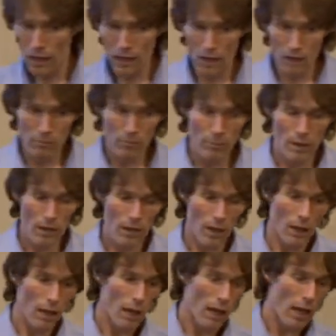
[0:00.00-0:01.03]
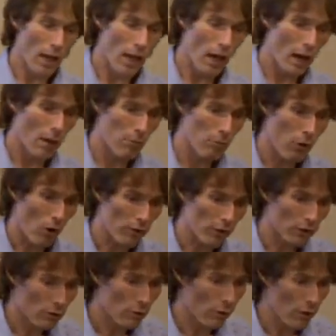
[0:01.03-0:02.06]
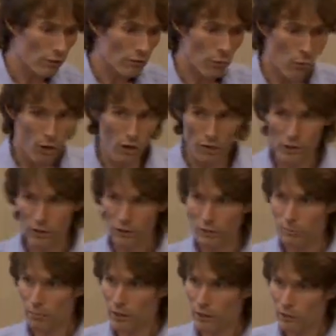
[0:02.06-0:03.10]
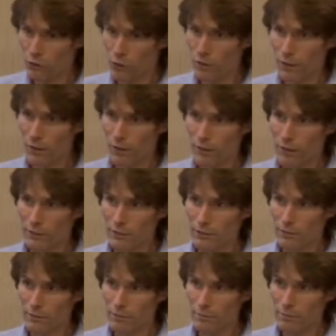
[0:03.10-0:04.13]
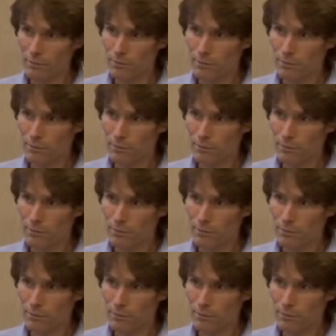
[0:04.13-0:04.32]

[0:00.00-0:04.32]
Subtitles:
a product that works but is not innovative.